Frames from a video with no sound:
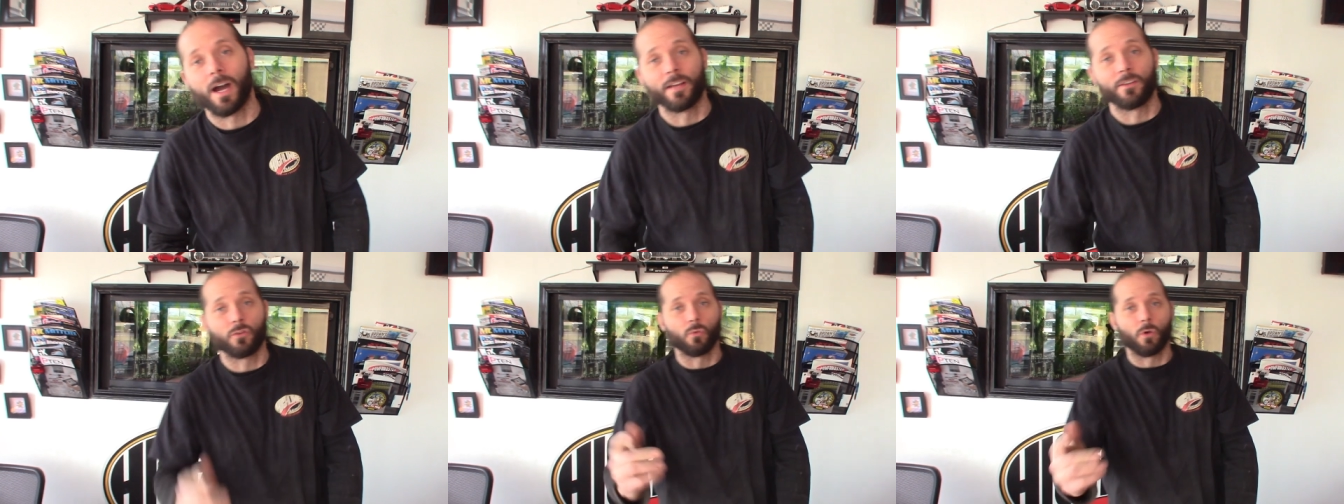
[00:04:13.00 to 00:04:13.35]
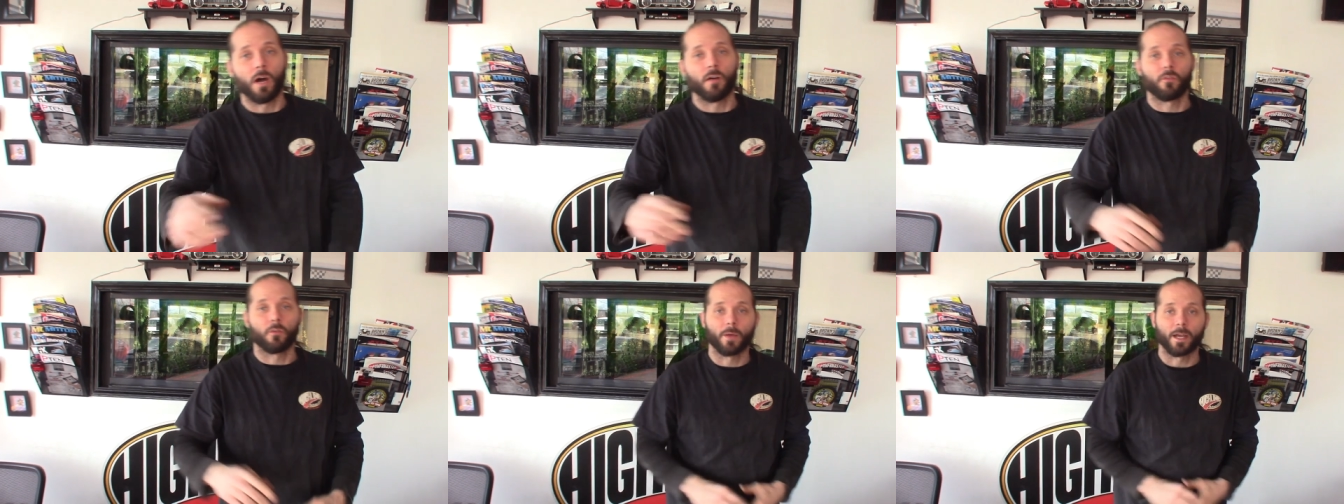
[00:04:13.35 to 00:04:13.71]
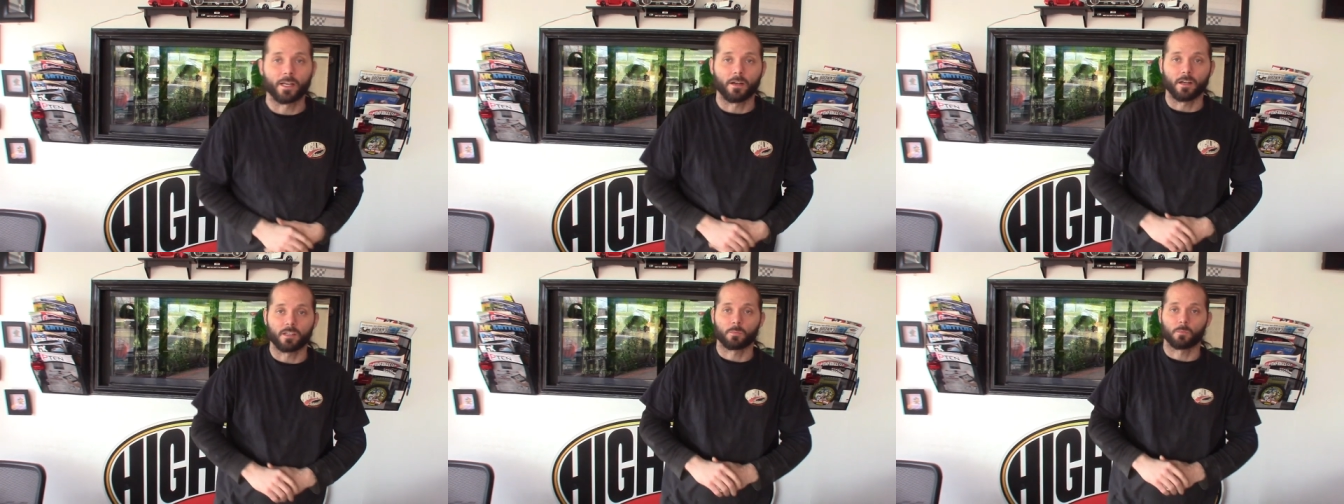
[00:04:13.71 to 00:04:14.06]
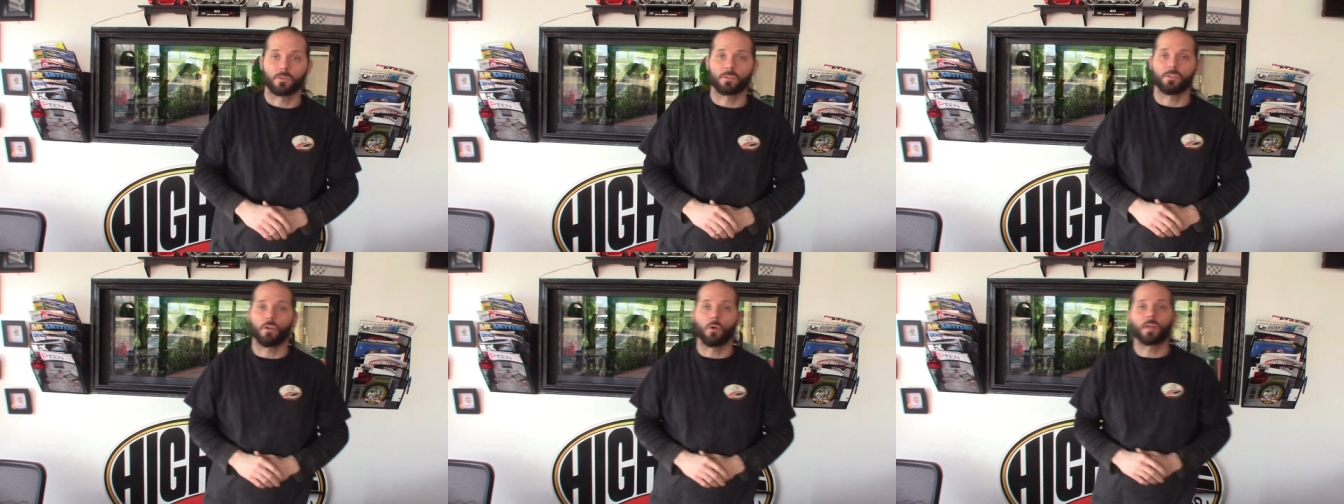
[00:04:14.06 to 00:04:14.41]
I do offer my
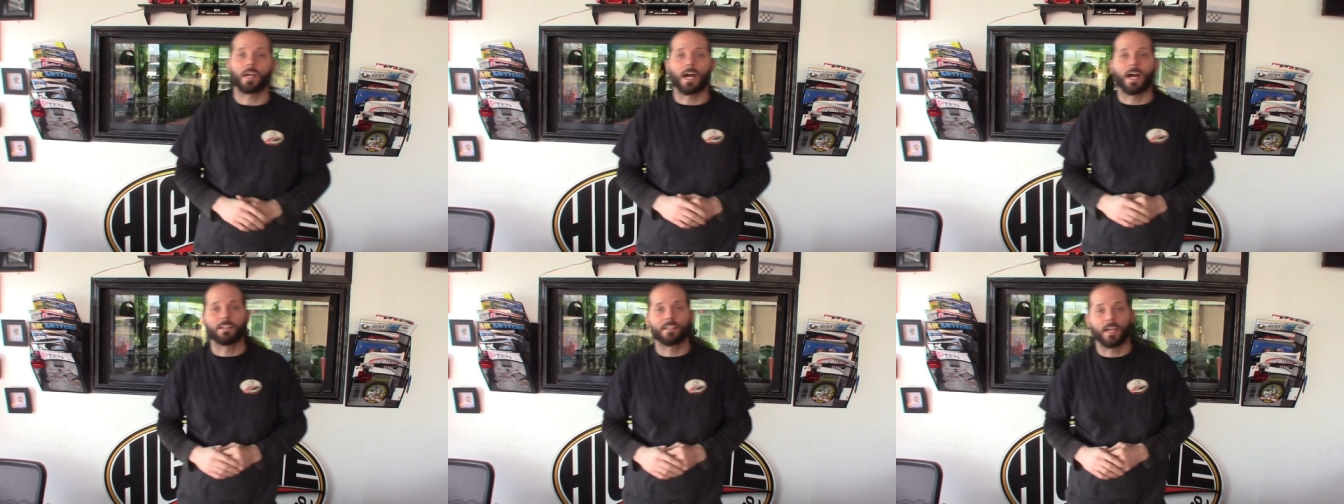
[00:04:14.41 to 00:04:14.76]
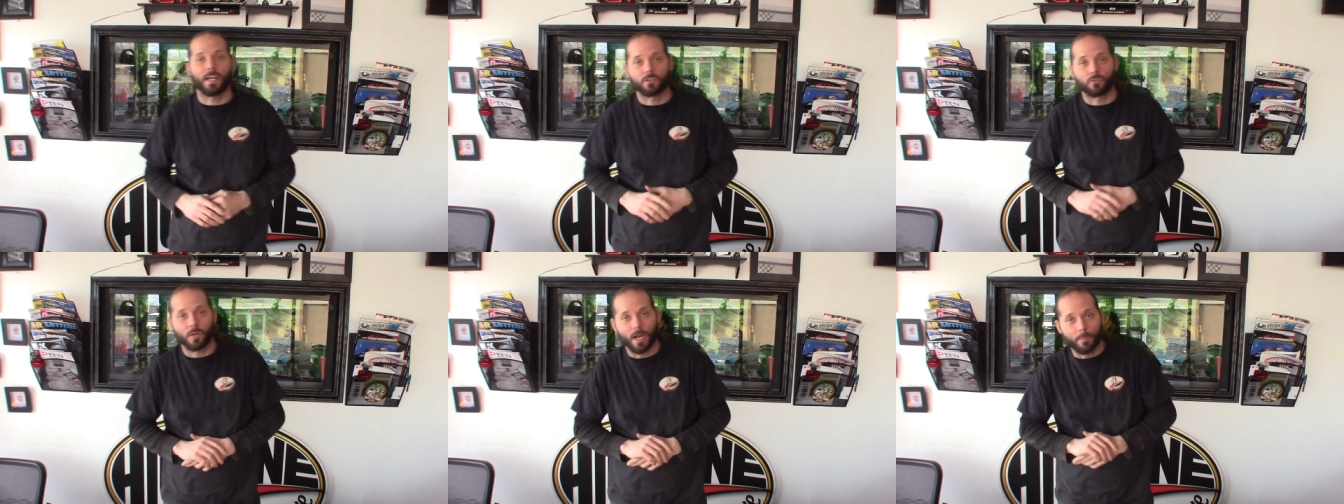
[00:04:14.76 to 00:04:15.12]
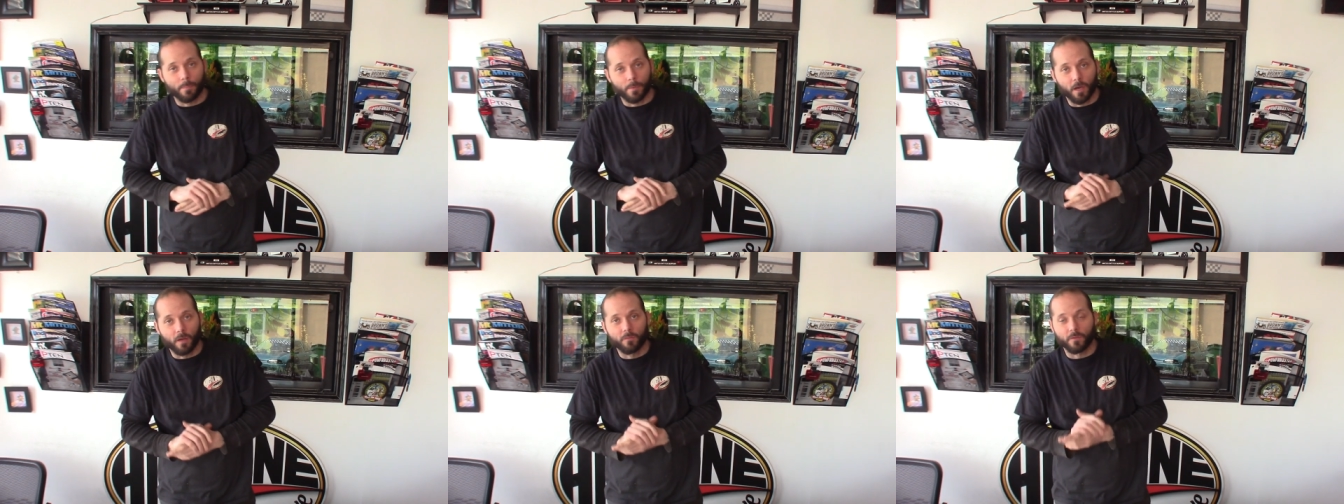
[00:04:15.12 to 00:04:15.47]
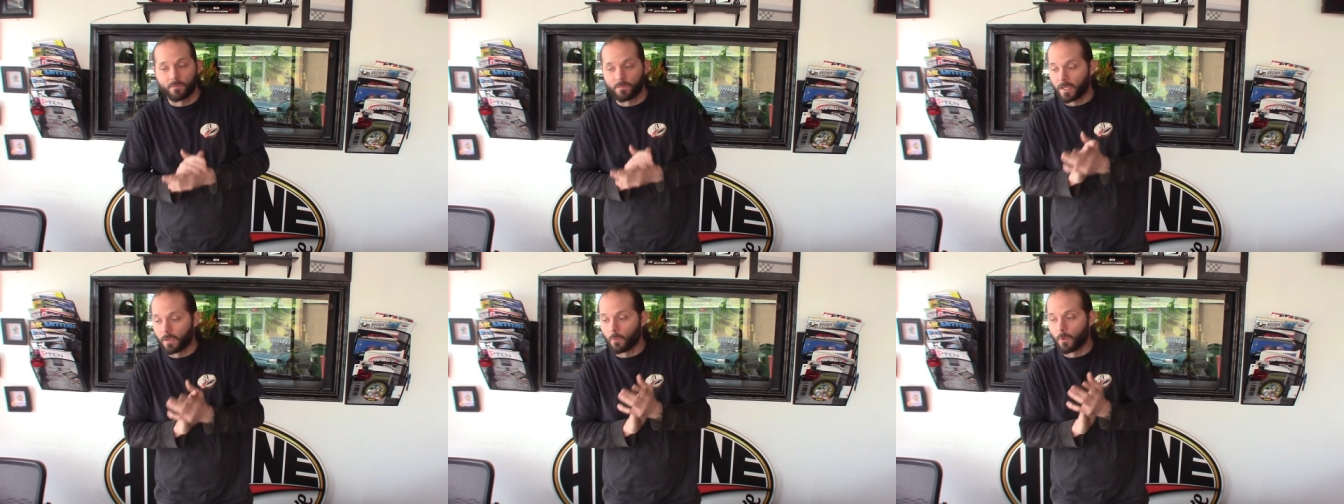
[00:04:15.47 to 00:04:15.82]
customers no contact drop-off
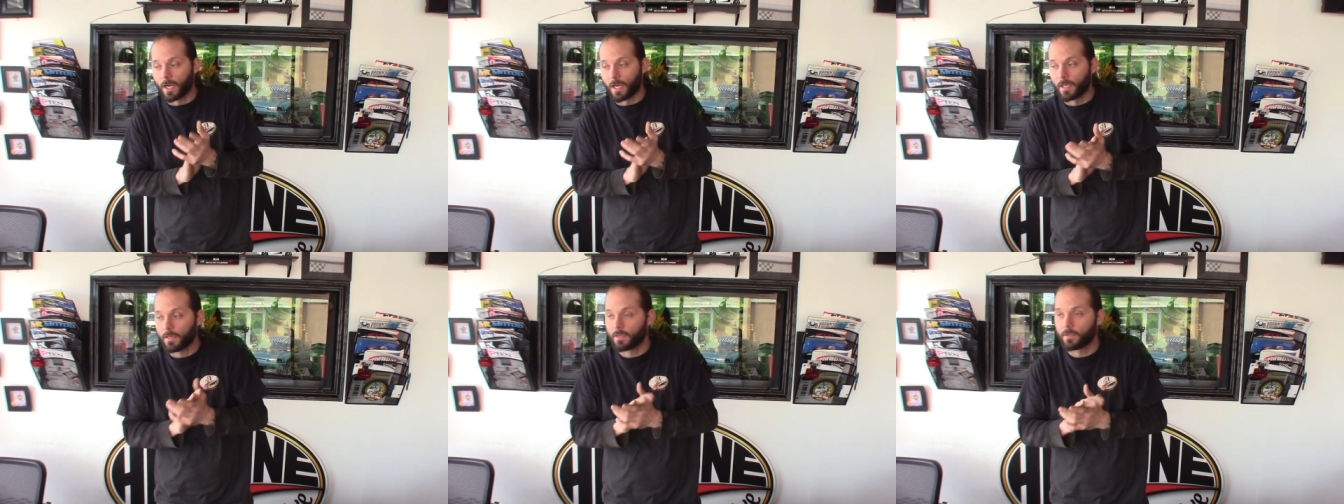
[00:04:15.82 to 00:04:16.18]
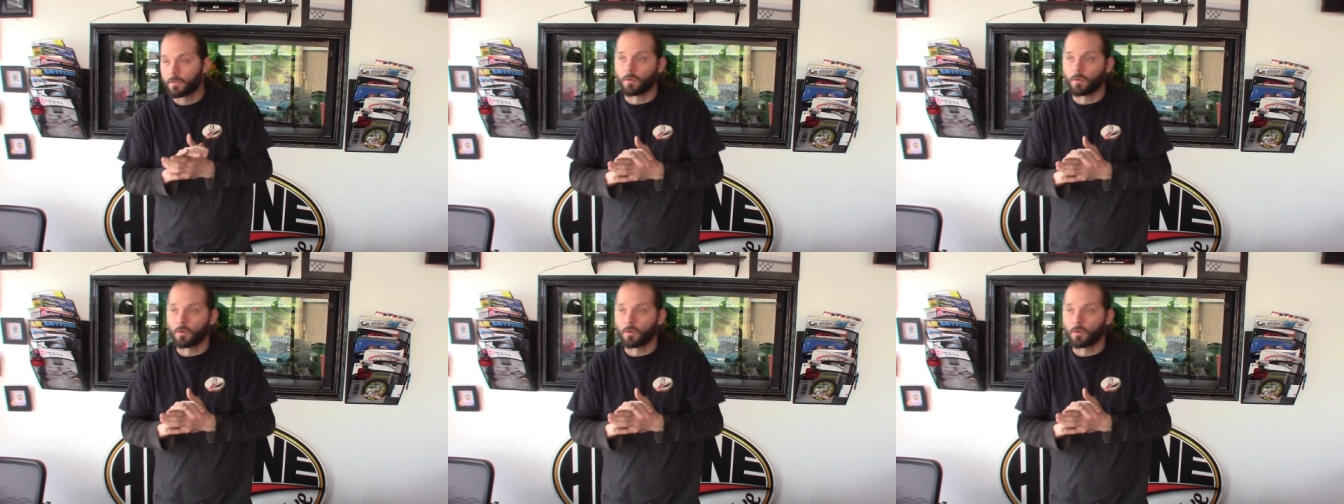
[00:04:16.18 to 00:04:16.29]
if they want.